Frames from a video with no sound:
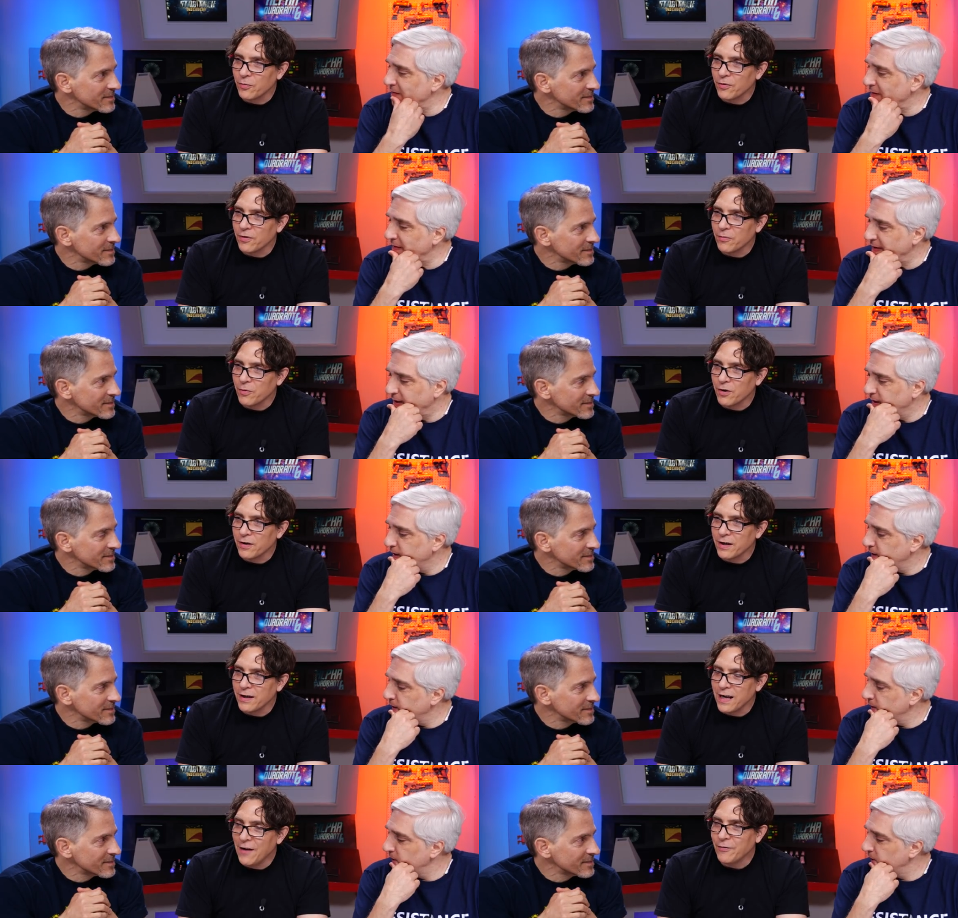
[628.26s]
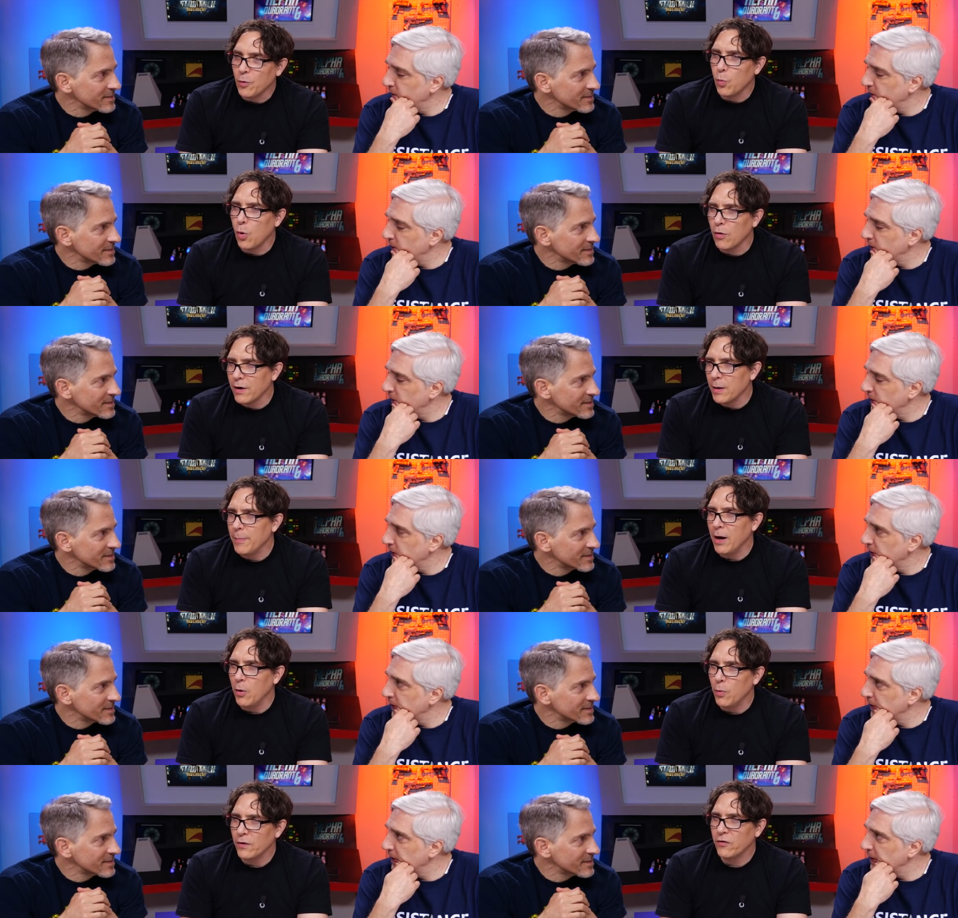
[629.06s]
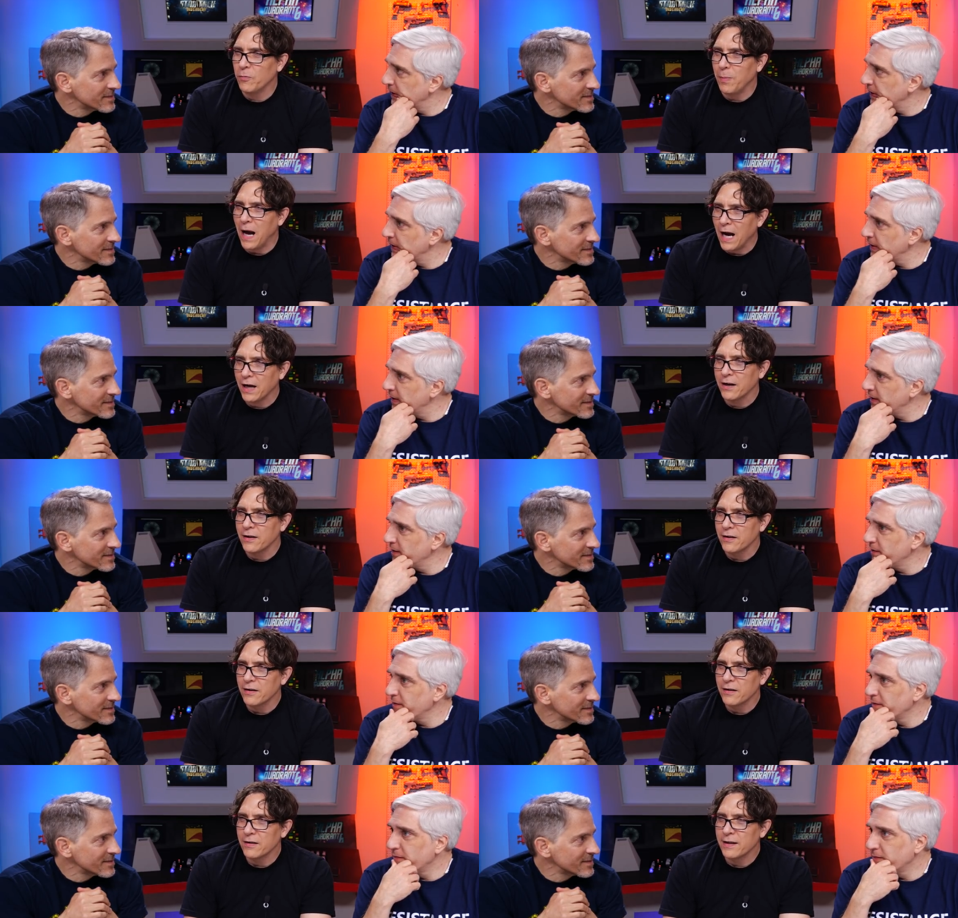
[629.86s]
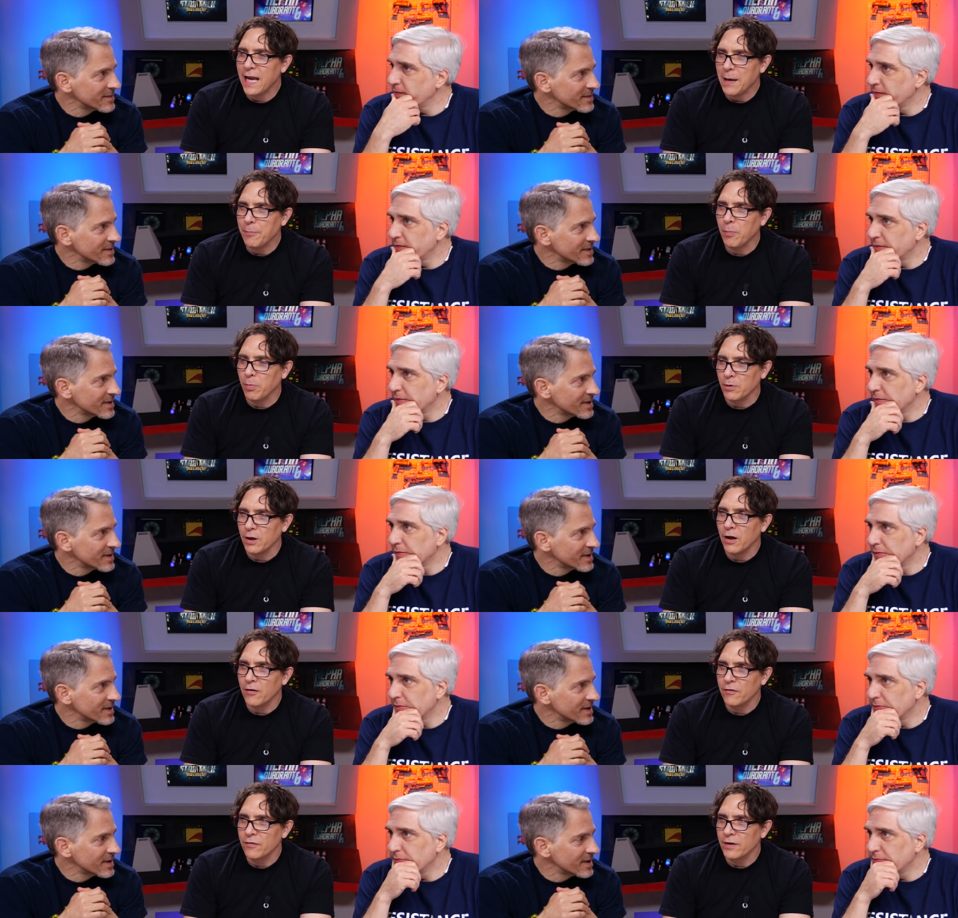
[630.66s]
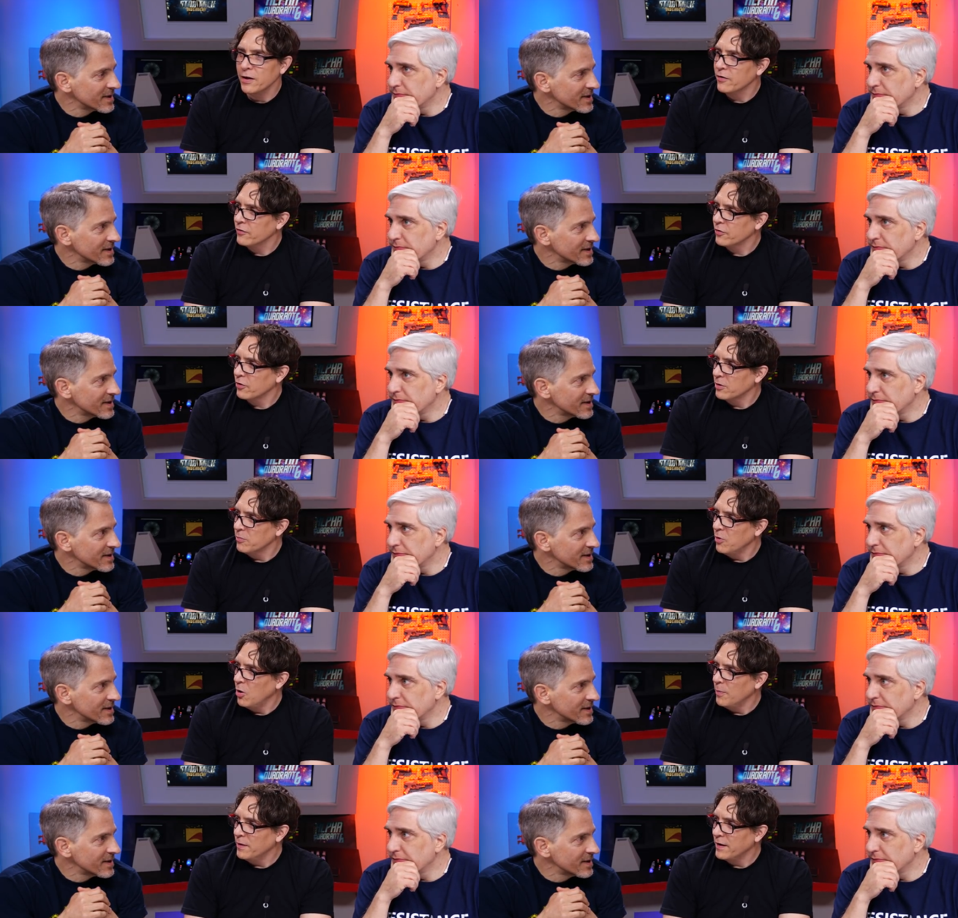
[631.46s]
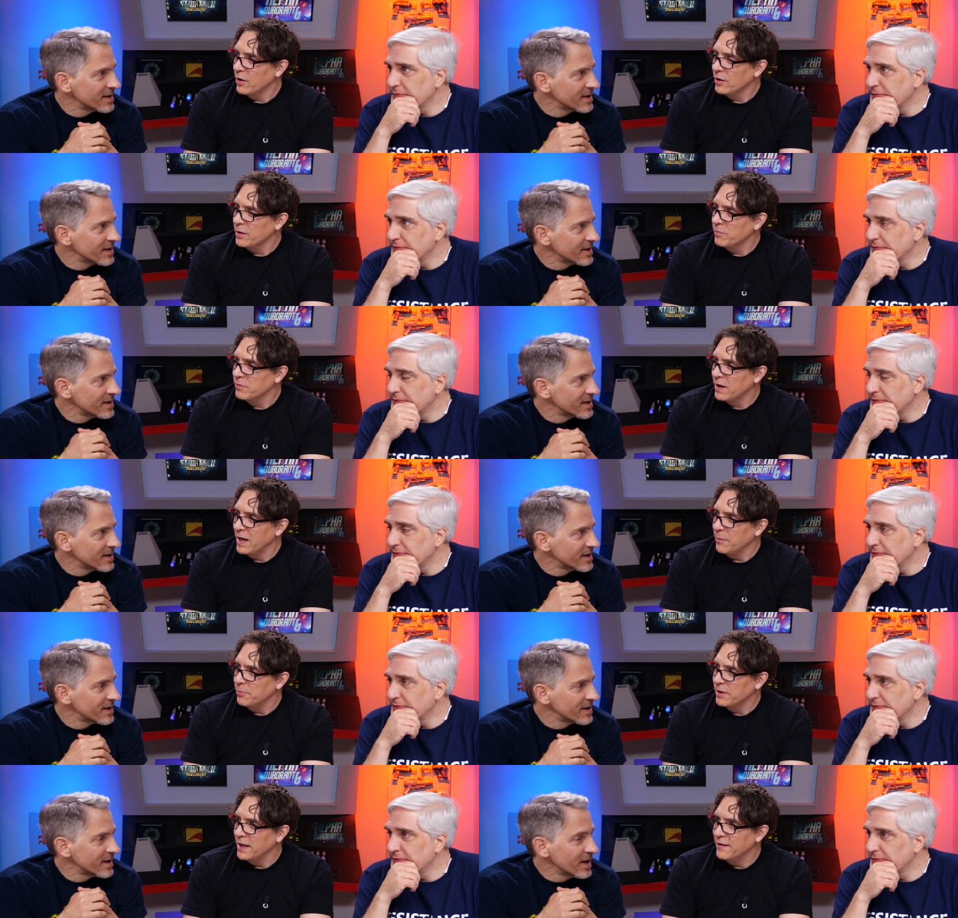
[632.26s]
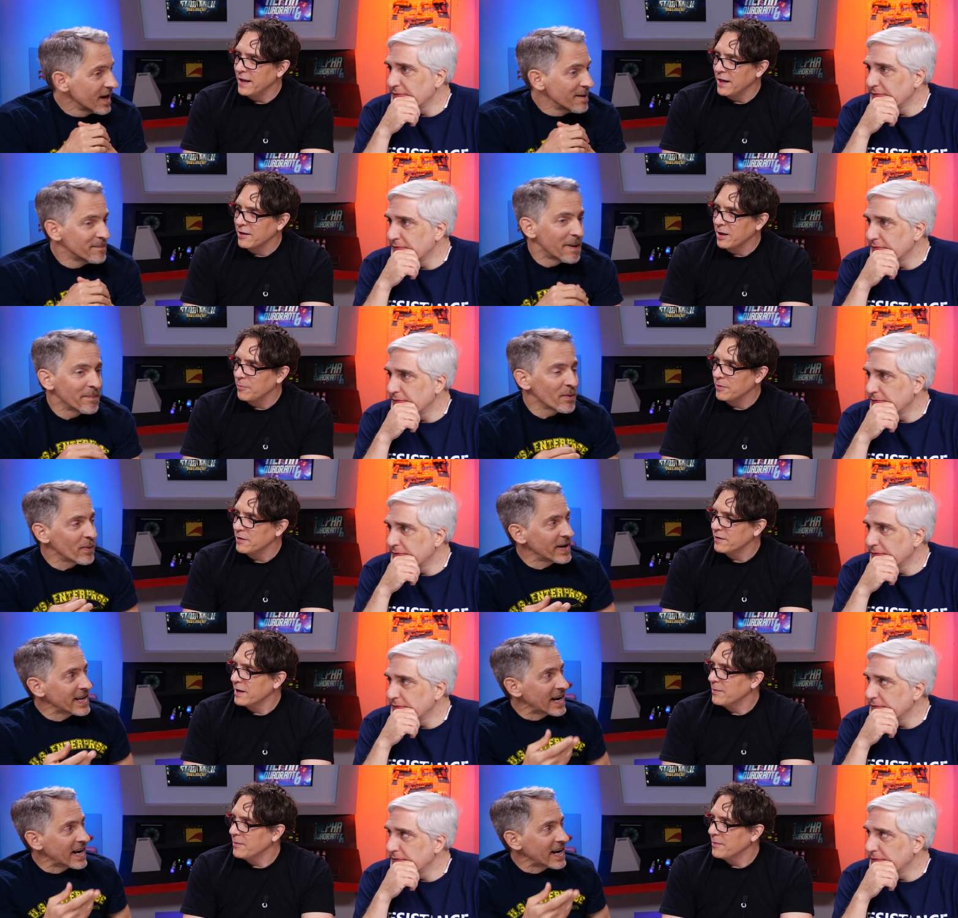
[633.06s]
Speaker 1: where you have to worry about what Spock capable of in a certain moment. They only kind of played that. Remember when he got